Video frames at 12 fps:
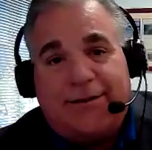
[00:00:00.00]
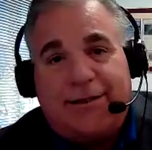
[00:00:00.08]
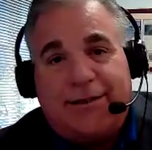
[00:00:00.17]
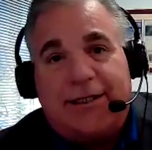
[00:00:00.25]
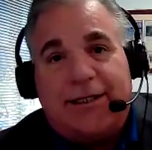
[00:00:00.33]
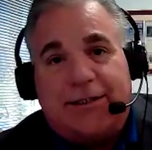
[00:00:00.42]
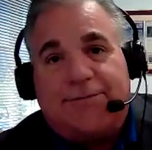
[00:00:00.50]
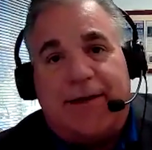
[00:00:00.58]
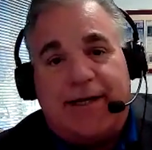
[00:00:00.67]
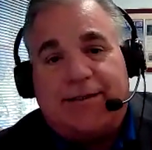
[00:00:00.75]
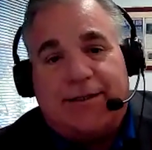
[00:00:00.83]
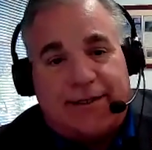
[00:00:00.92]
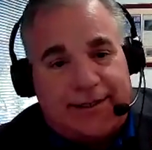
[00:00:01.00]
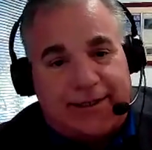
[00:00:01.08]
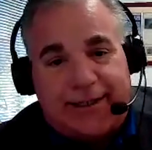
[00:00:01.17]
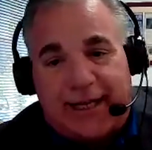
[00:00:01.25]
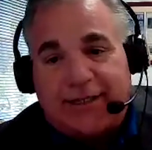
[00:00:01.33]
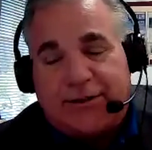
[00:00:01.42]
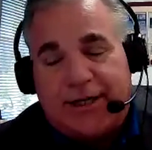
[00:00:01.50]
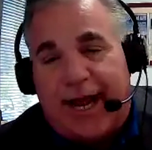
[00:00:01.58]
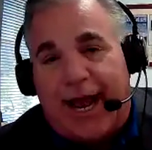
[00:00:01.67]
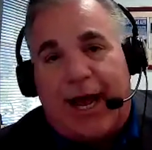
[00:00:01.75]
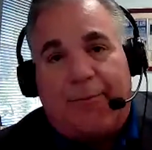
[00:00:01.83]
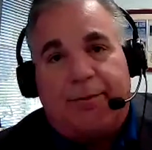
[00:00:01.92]
Let's face it, that's going to
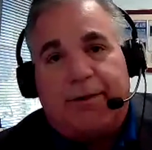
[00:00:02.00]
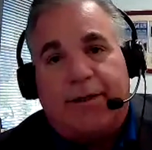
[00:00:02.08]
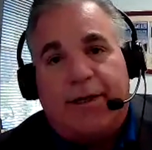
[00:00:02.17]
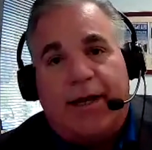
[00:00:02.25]
happen.